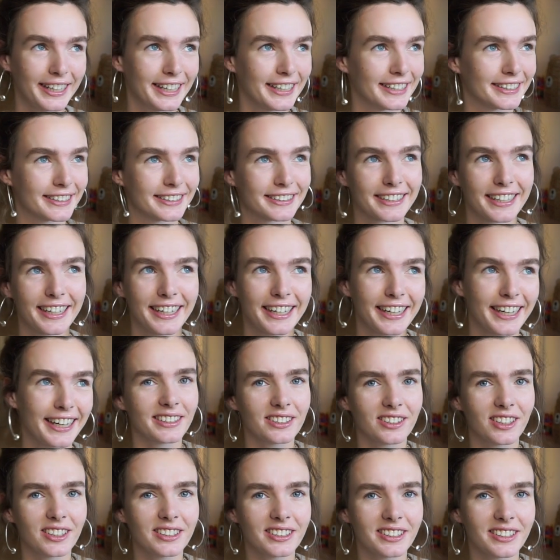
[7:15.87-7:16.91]
and
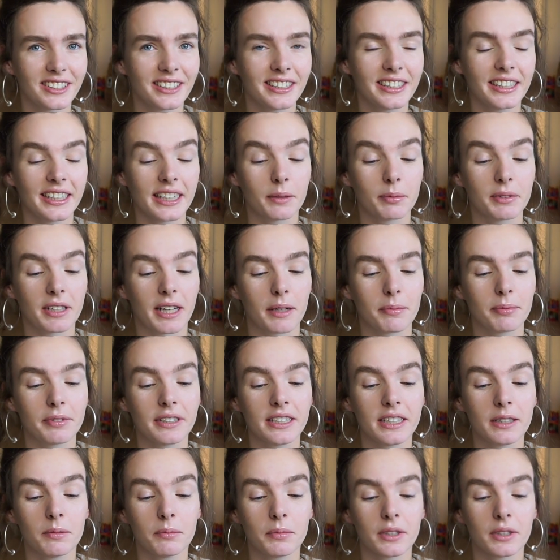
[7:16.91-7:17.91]
it constantly kept happening.